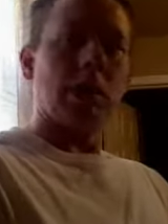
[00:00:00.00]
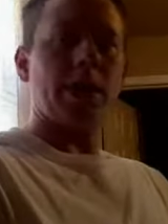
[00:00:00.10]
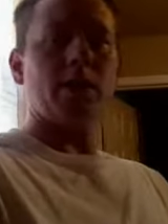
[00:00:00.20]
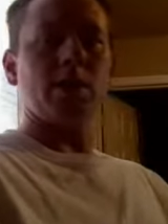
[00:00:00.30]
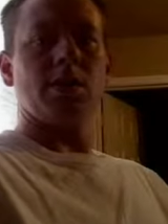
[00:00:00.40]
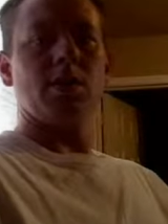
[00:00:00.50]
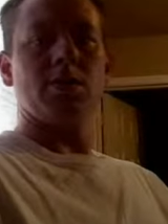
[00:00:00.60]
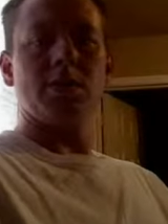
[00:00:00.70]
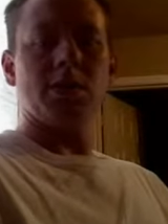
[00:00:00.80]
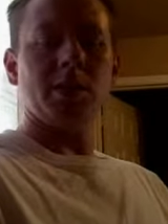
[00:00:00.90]

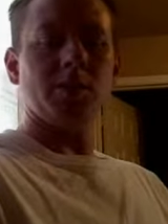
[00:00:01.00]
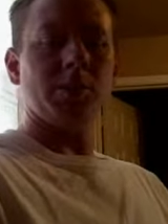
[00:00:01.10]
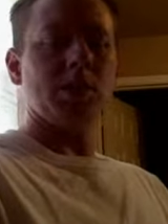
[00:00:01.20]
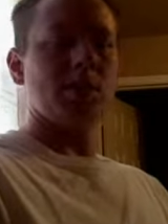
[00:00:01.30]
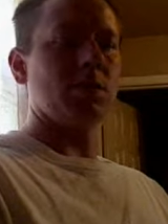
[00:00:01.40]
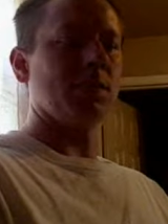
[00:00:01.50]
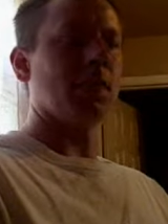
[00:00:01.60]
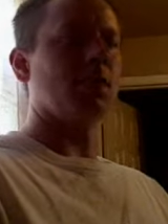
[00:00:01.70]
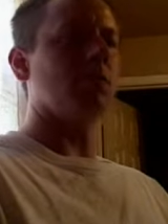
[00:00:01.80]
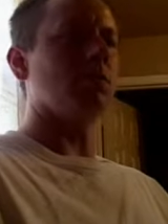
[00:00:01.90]
alcohol, the sale and possession of
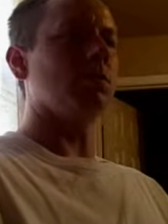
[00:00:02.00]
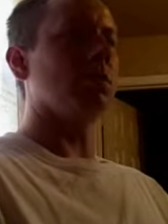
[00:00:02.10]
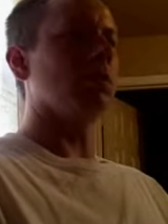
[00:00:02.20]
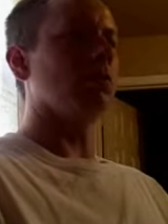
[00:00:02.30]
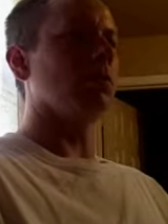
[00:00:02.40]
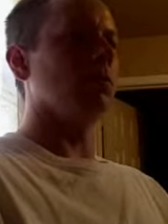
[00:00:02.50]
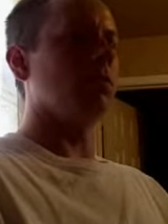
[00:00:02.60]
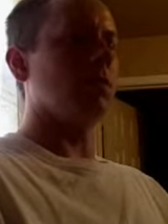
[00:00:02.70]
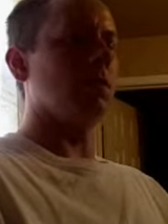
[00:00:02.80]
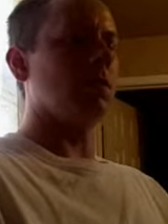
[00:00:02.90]
alcohol is legal
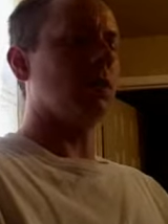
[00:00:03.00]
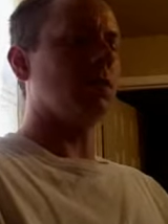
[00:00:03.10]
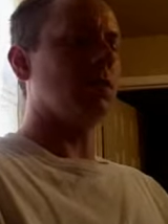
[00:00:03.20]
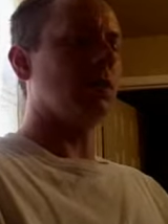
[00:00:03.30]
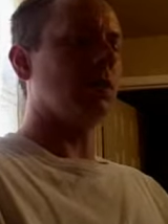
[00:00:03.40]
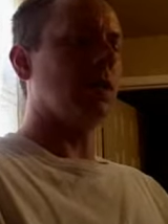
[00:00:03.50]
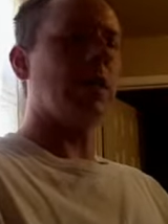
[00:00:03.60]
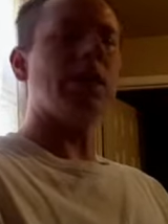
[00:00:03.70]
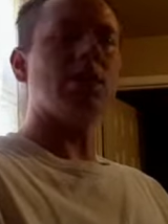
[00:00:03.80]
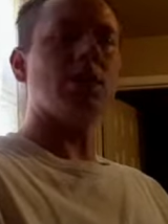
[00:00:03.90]
in this country.
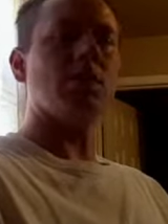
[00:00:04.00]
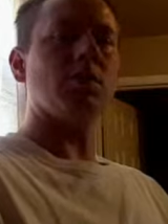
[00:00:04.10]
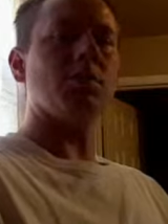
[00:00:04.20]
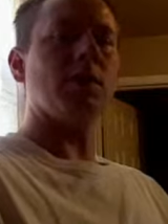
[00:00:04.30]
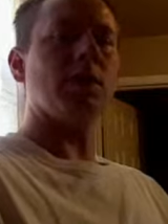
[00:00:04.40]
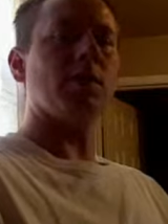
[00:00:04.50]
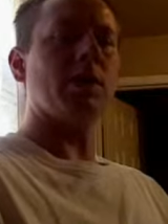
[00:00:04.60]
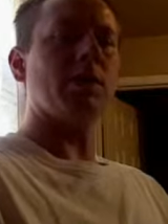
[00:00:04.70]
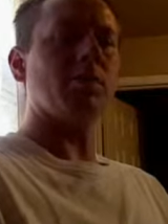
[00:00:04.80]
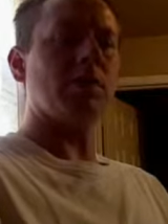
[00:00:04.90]
It hasn't always been that
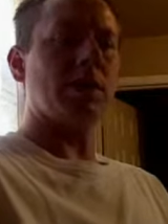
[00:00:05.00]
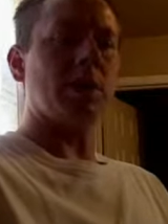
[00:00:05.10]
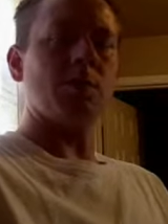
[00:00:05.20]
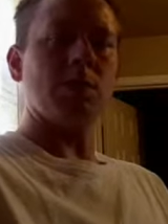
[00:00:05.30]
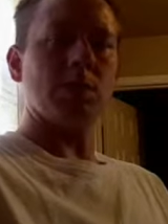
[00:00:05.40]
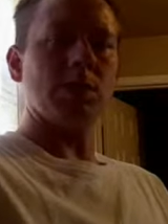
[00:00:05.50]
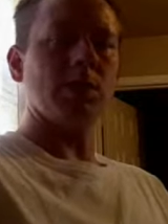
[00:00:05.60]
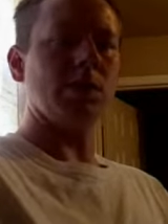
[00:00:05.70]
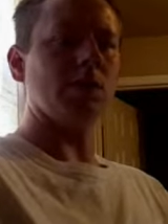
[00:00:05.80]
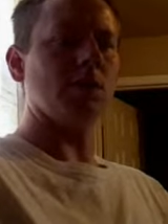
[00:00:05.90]
way. There was a time when it was
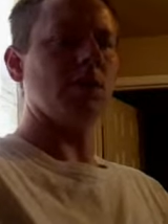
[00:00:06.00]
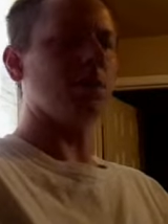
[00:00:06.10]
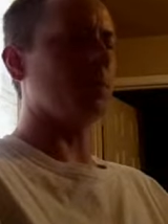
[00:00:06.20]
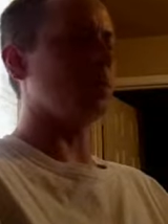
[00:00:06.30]
illegal to sell or